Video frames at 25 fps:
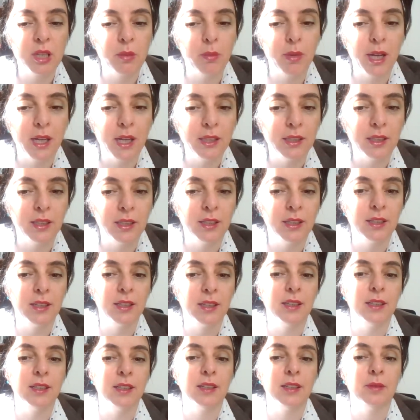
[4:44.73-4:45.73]
I
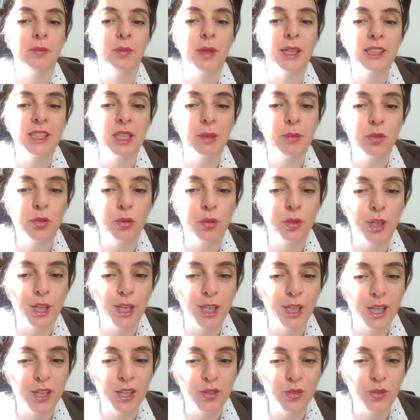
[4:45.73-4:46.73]
guess there is
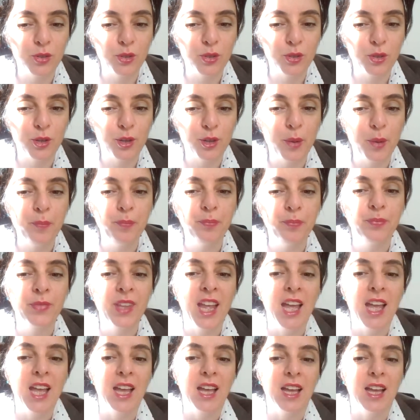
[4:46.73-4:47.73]
this slight
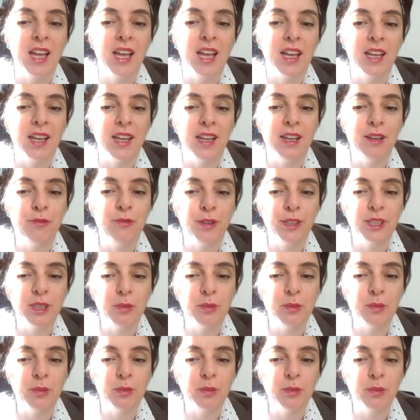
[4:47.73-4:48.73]
miscommunication between us.
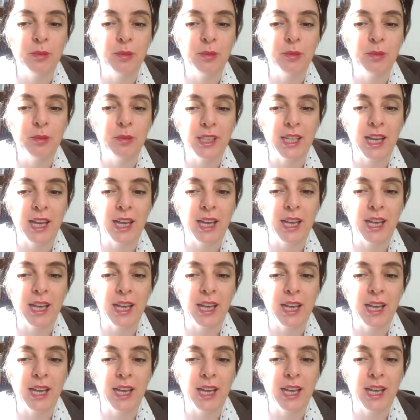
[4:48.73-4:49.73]
So I'm
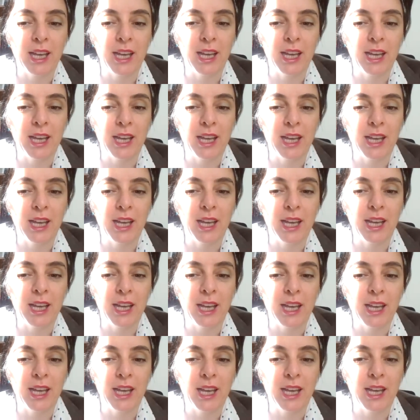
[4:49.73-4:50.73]

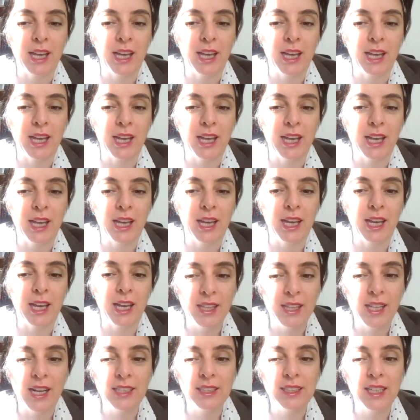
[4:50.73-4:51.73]
moving on to
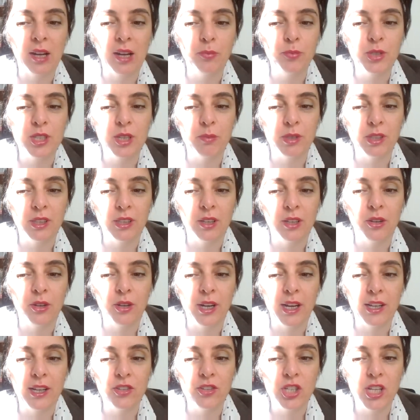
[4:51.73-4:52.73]
another
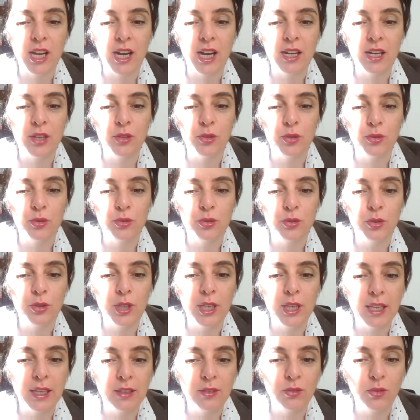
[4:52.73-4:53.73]
question for
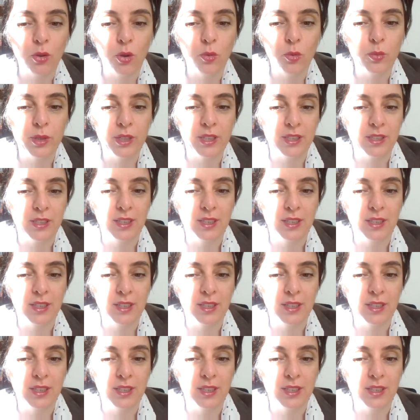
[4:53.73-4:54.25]
Elif Hanım.